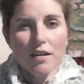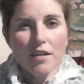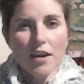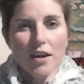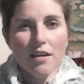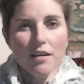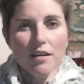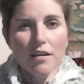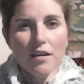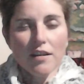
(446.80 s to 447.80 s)
then
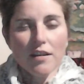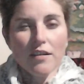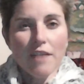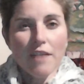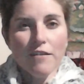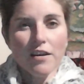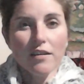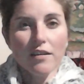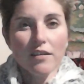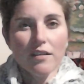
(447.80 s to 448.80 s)
it is
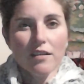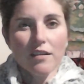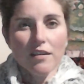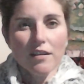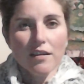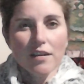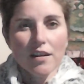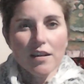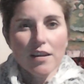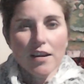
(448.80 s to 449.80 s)
effortless,
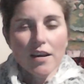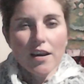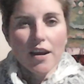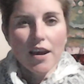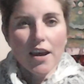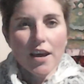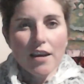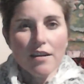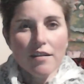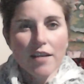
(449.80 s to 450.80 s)

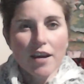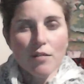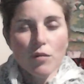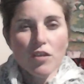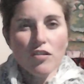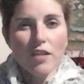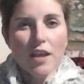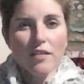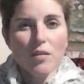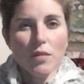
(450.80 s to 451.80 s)
and that which
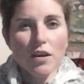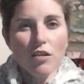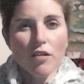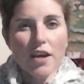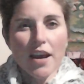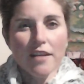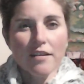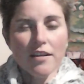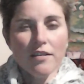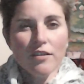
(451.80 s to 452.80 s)
needs to be created
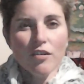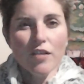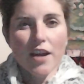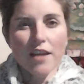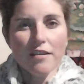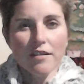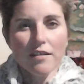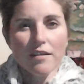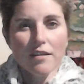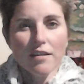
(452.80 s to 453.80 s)
is created.
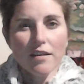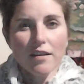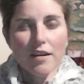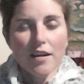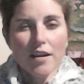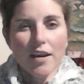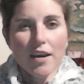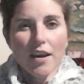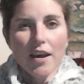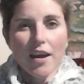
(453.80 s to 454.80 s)

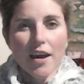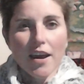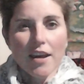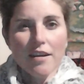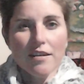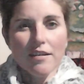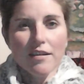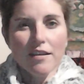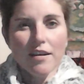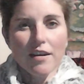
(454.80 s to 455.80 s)
And
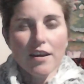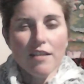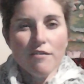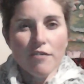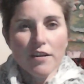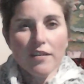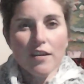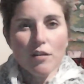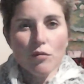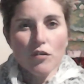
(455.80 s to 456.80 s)
every
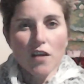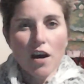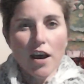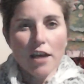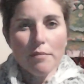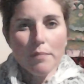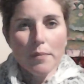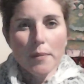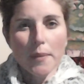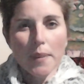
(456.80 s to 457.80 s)
single time,
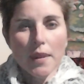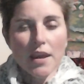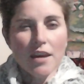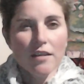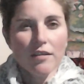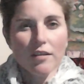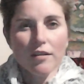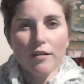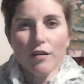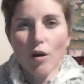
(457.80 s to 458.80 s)
it is
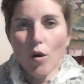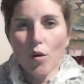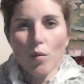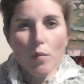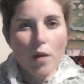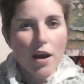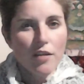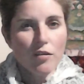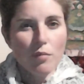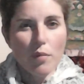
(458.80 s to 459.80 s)
so
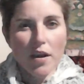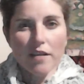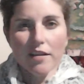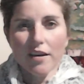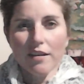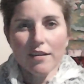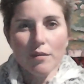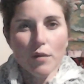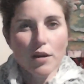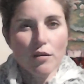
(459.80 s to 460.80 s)
much better than
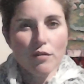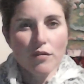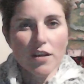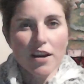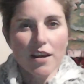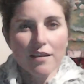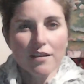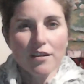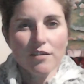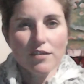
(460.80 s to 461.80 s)
we could have done
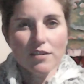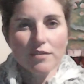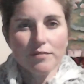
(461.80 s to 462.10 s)
ourselves.